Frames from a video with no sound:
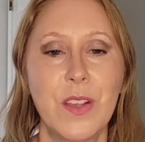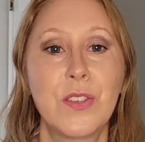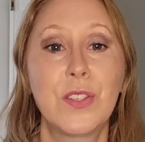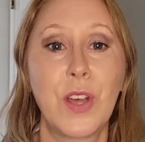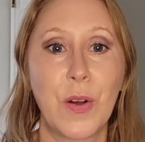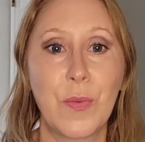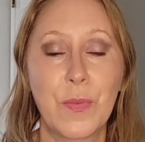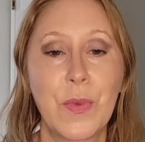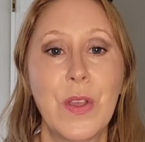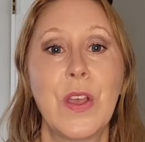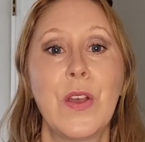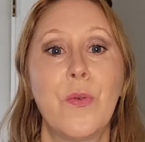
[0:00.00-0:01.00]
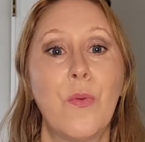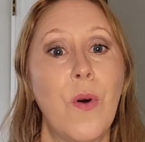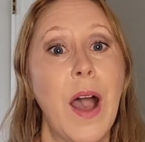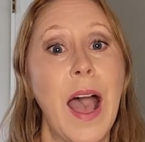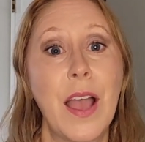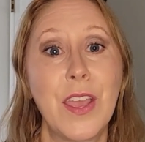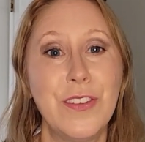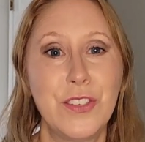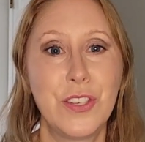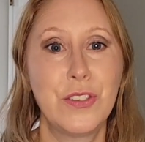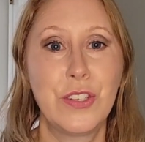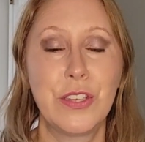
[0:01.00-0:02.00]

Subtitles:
So, how you choose